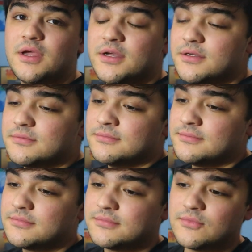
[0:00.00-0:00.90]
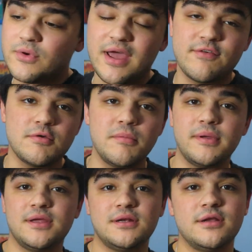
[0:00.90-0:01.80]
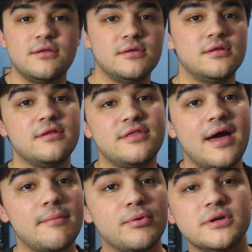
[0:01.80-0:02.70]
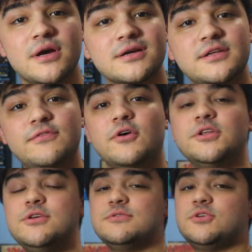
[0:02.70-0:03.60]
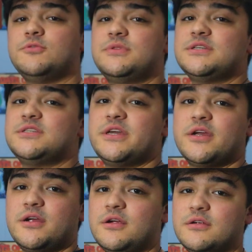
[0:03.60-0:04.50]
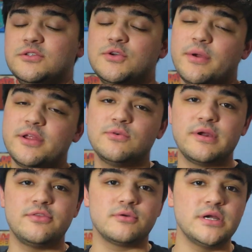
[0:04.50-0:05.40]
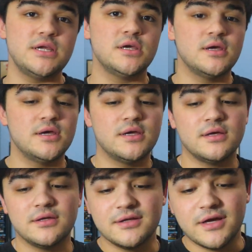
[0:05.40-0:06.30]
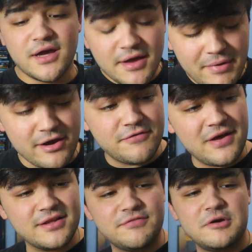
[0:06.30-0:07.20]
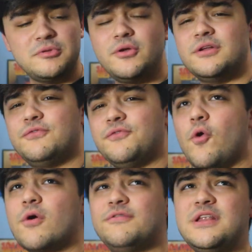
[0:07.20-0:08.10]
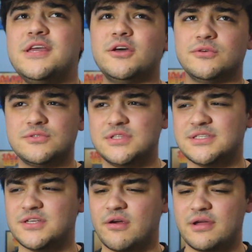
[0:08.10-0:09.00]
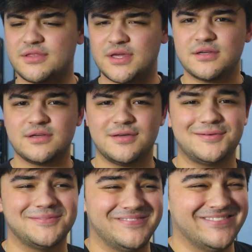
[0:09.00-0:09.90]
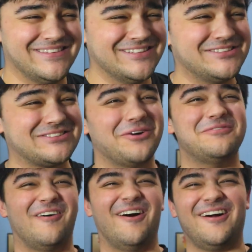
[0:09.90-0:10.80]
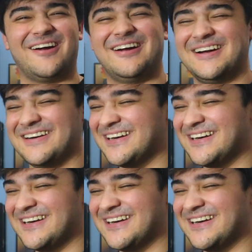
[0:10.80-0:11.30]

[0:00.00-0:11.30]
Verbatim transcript: Um, we haven't been that productive on YouTube this year, twenty twenty-three. Matter of fact, I've uploaded four videos this year, I think, so far,